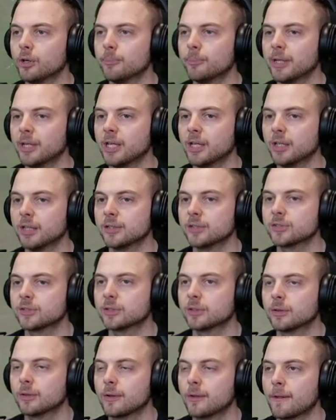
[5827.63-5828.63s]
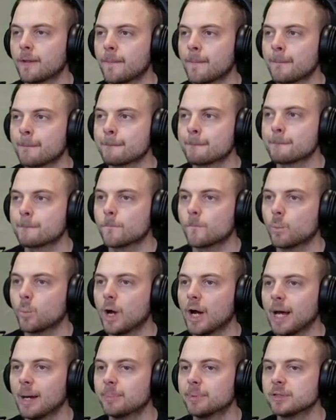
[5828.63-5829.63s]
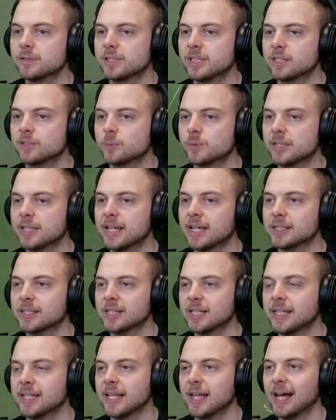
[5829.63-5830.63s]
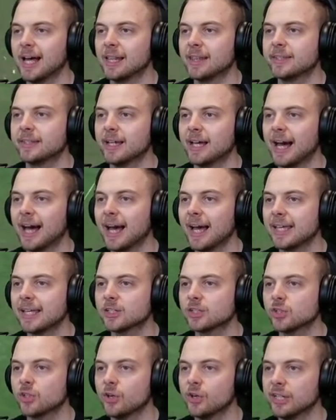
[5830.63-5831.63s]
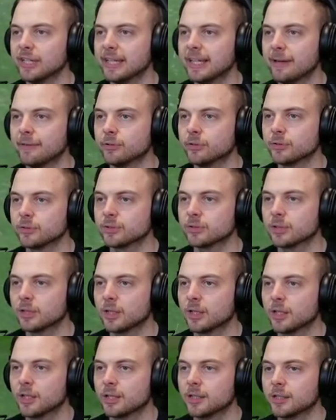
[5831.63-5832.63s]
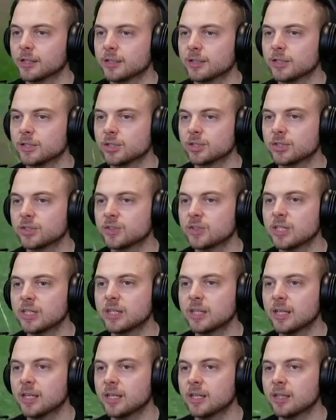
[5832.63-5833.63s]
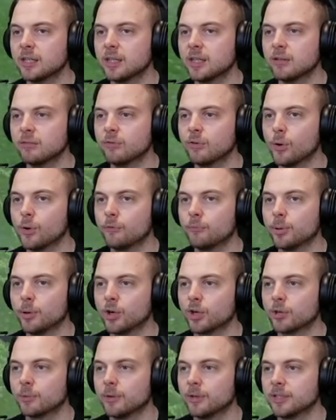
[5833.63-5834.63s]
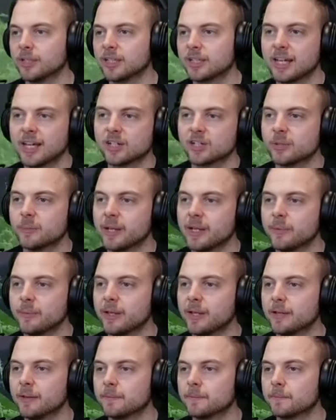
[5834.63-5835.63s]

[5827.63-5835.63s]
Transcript: because what happens is when you get to like that the higher sort of levels, you just see the the evolved Pokemon and you can catch them anyway.